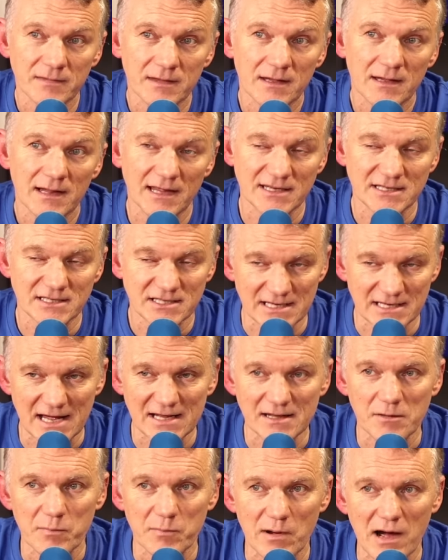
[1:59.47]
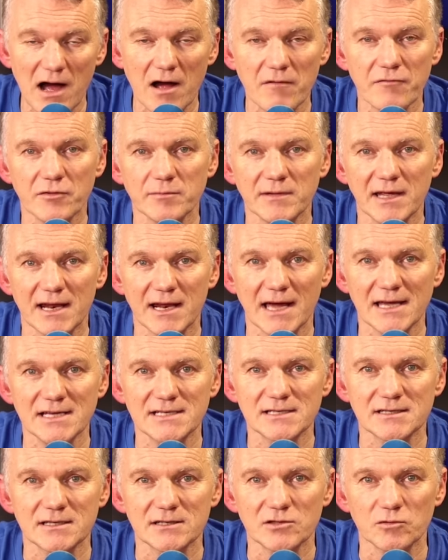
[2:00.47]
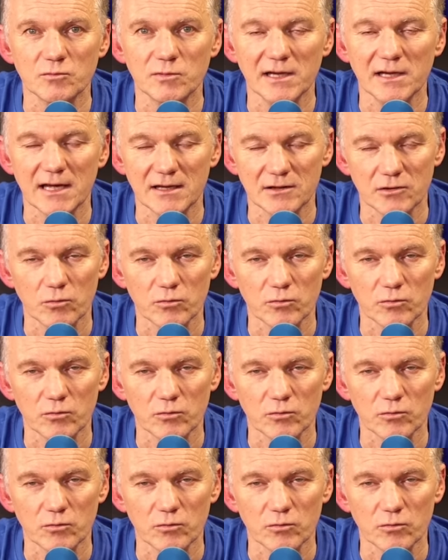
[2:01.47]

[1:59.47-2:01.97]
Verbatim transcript: like I said, apart from United at the weekend,